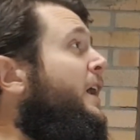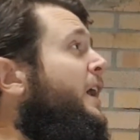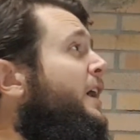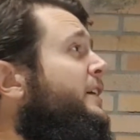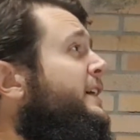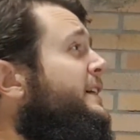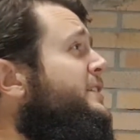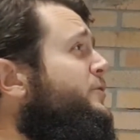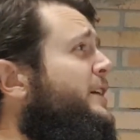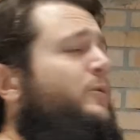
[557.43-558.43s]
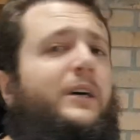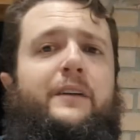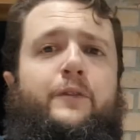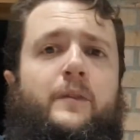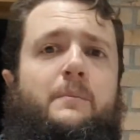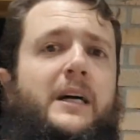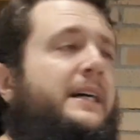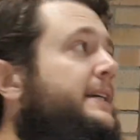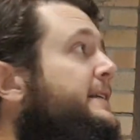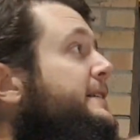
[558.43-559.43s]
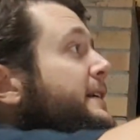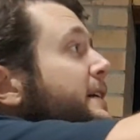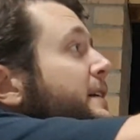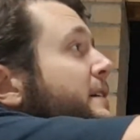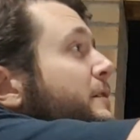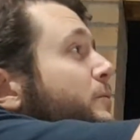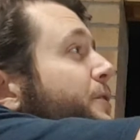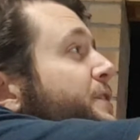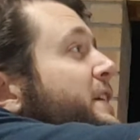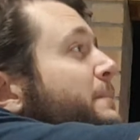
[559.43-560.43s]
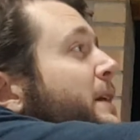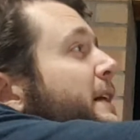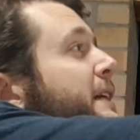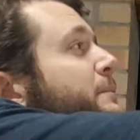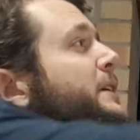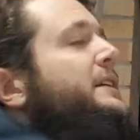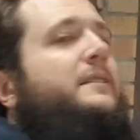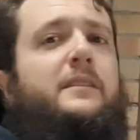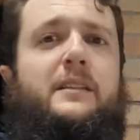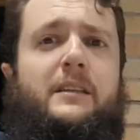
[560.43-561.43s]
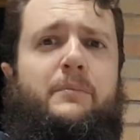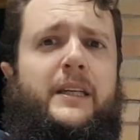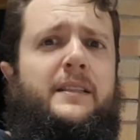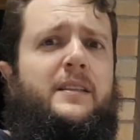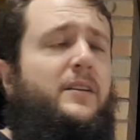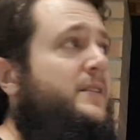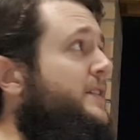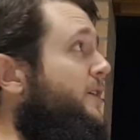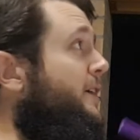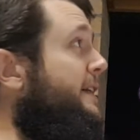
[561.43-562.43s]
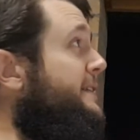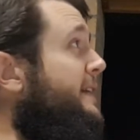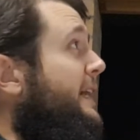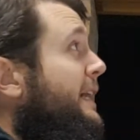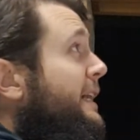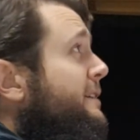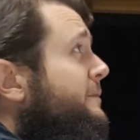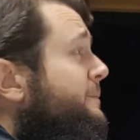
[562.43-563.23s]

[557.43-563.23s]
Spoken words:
Okay, straight away from the markings here, what does that marking mean? It means those sides are